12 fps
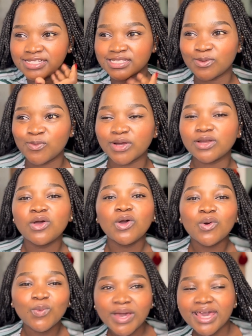someone?
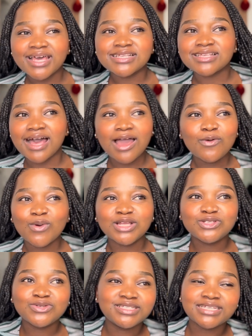Whereas I
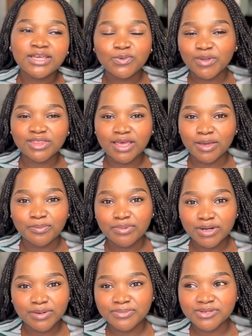want to date with a
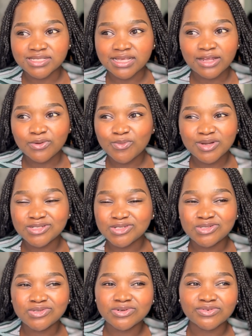purpose. I don't want to
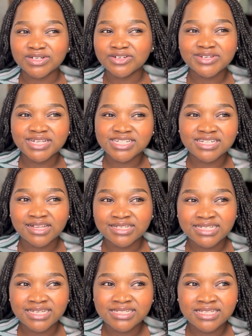do a recreational
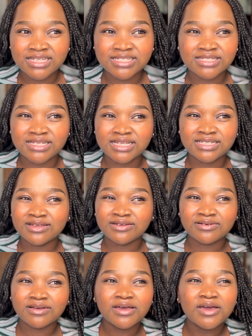
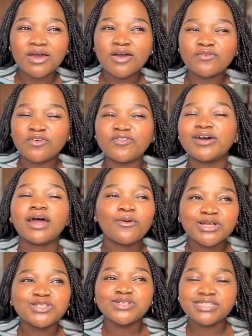dating for fun. I
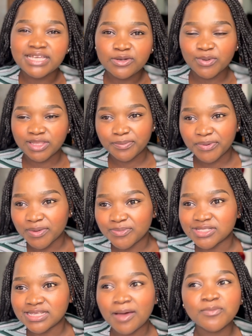want to date with a
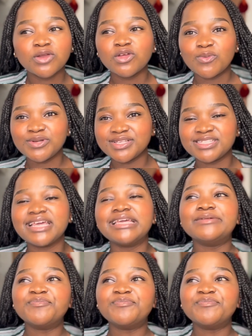purpose. I'm not going to say